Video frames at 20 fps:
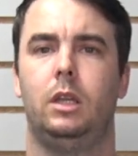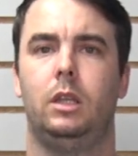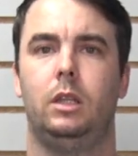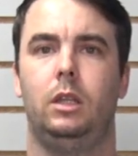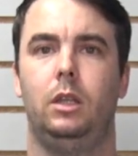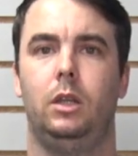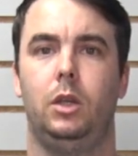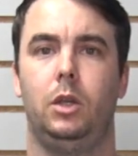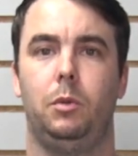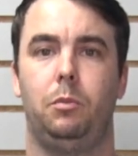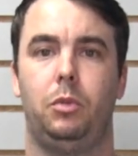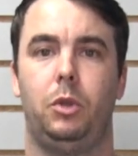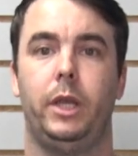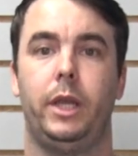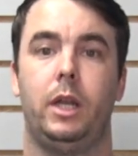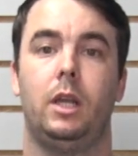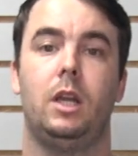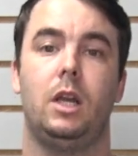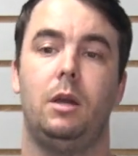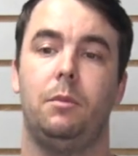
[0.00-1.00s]
the
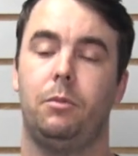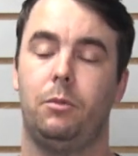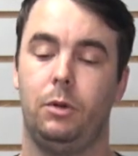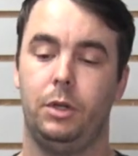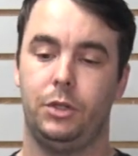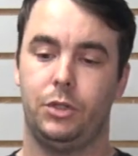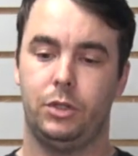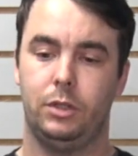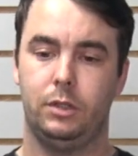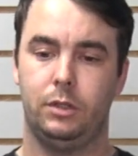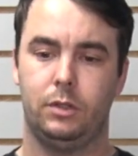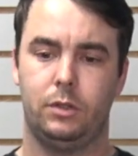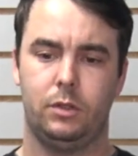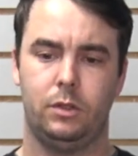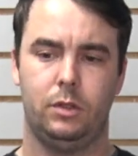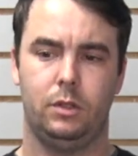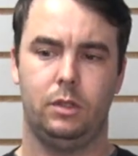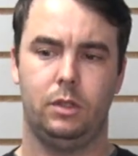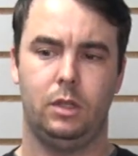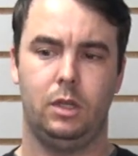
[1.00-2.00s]
plating
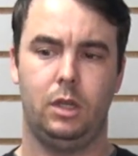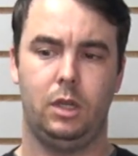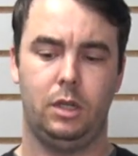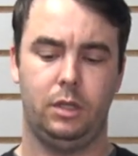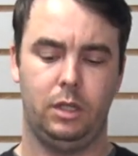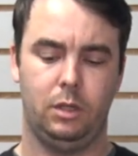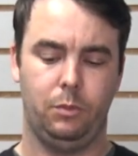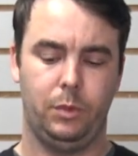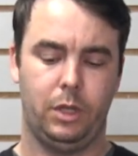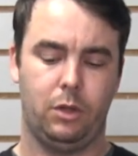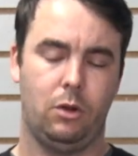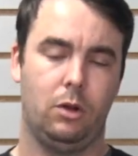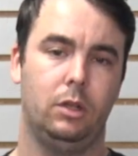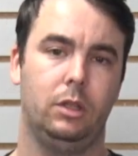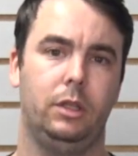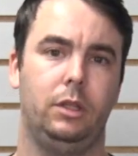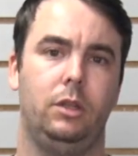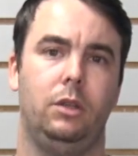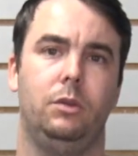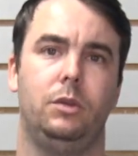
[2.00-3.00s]
operations that we
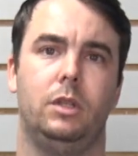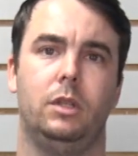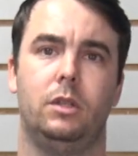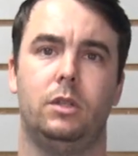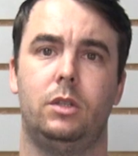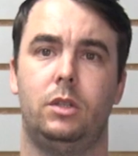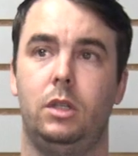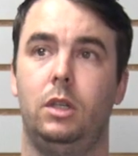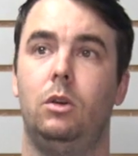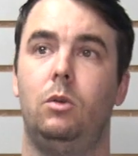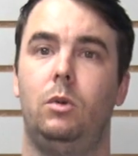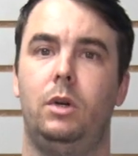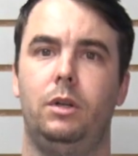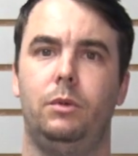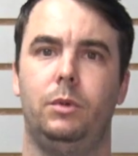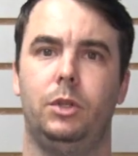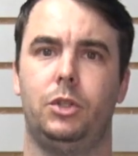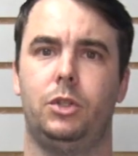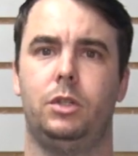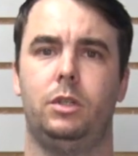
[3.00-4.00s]
currently do to the steel
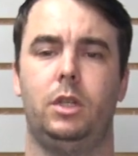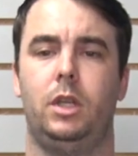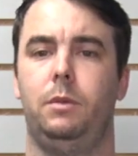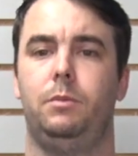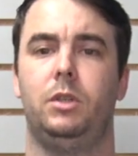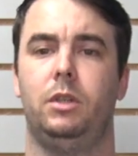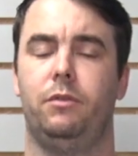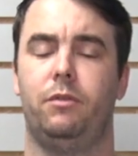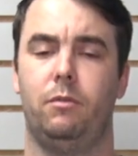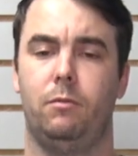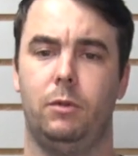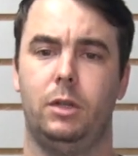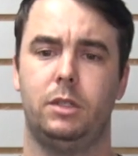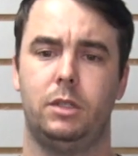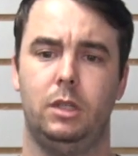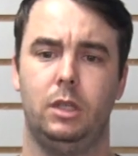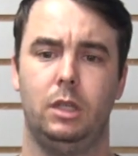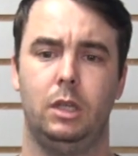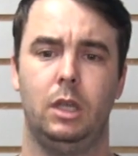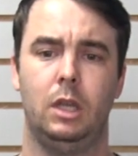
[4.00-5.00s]
one, which keeps it from
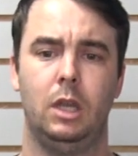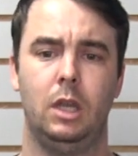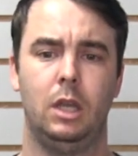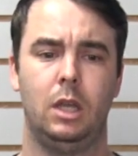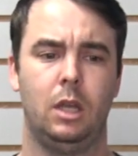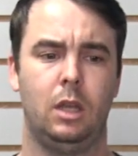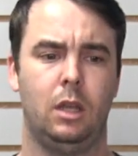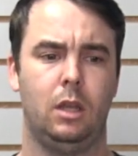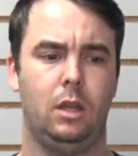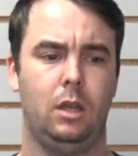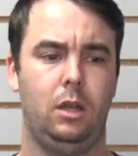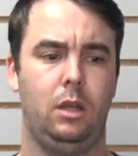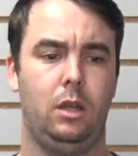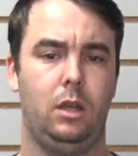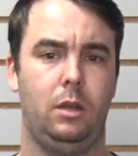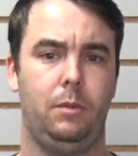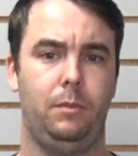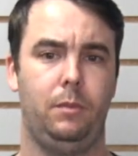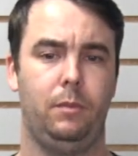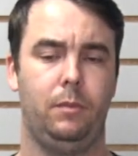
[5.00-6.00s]
rusting.
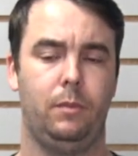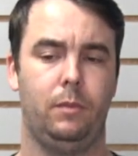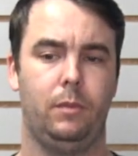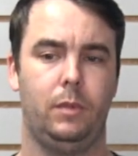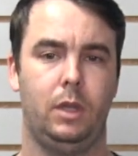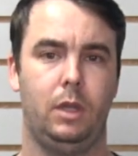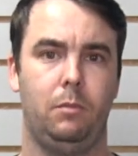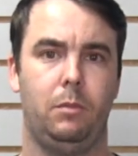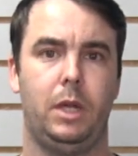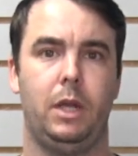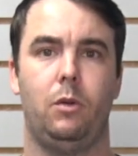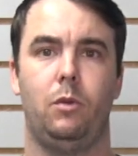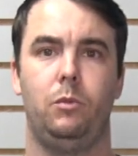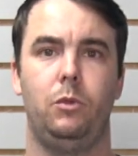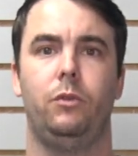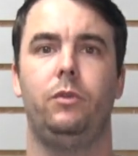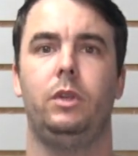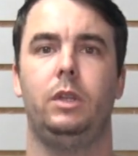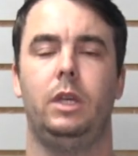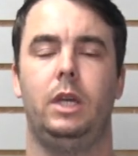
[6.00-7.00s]
And by
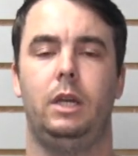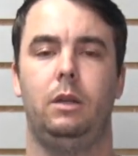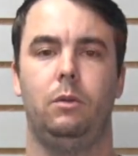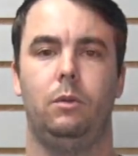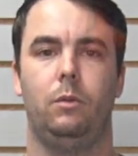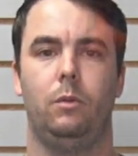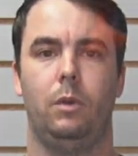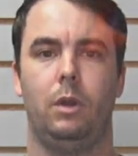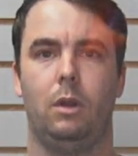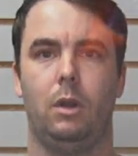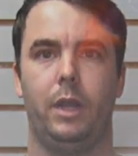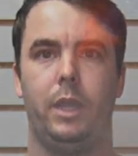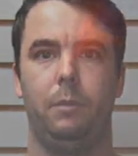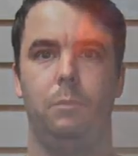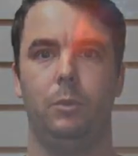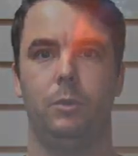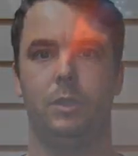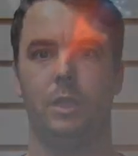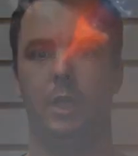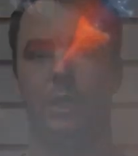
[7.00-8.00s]
removing that, we're able to